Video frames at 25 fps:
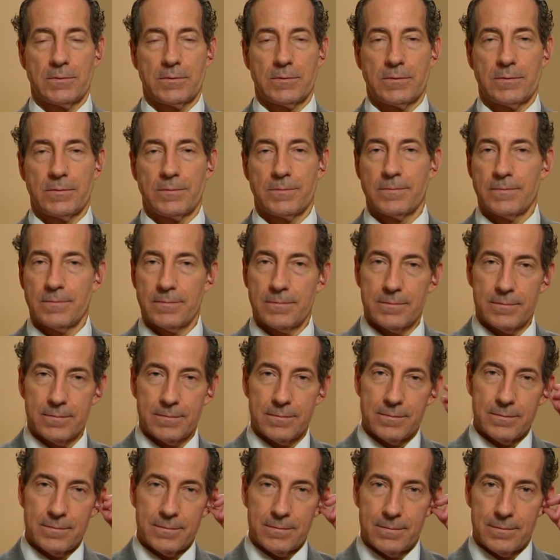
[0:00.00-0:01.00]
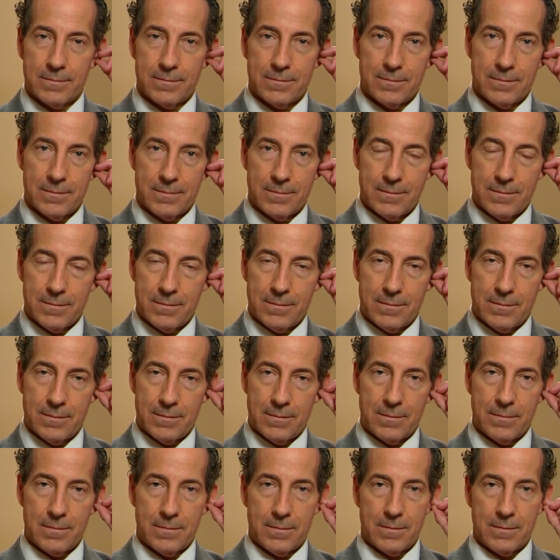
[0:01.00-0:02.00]

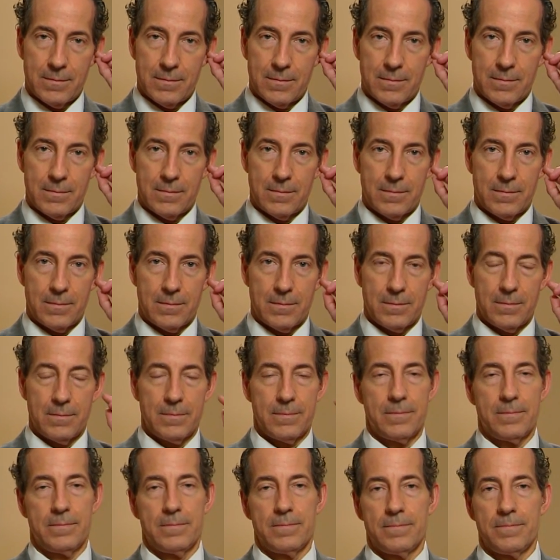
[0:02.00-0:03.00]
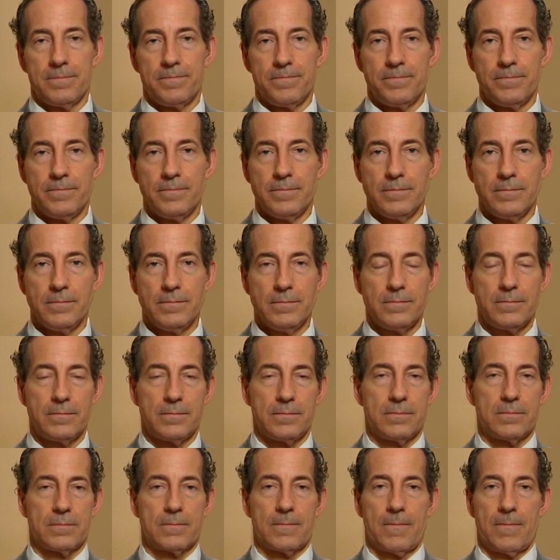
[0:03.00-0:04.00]

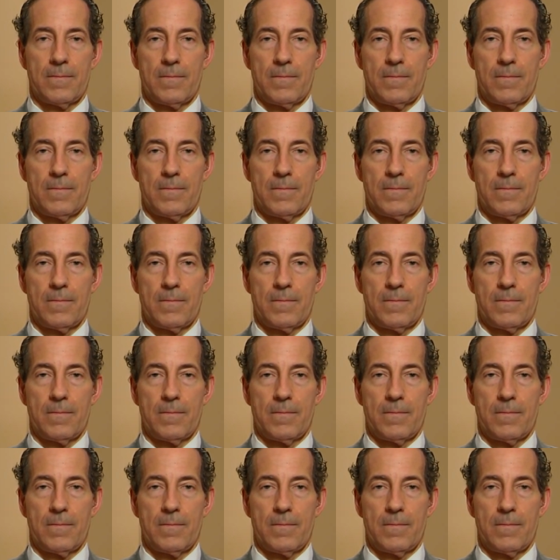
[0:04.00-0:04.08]
The person shown says nothing.